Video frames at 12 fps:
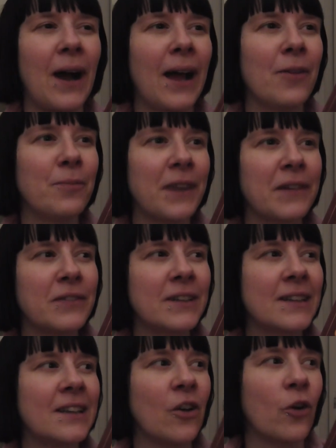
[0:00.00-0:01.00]
I am
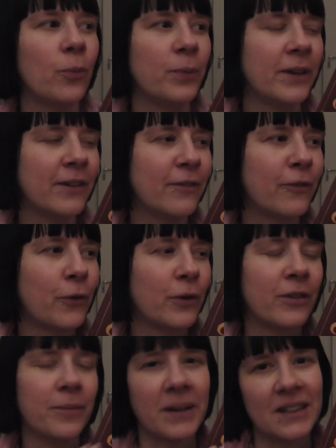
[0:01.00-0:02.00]
definitely hoping for
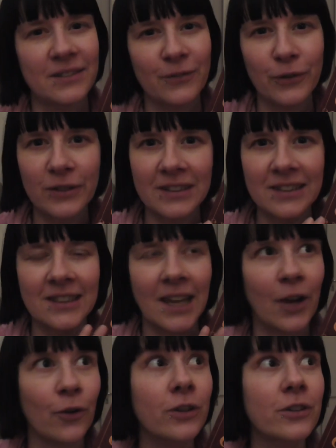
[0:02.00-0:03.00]
the best for these
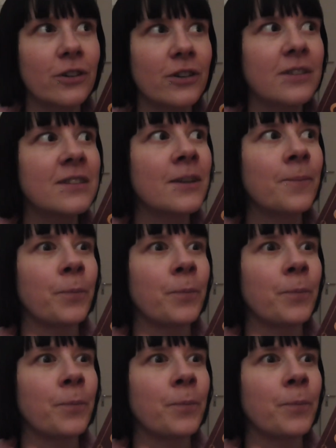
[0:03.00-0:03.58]
characters,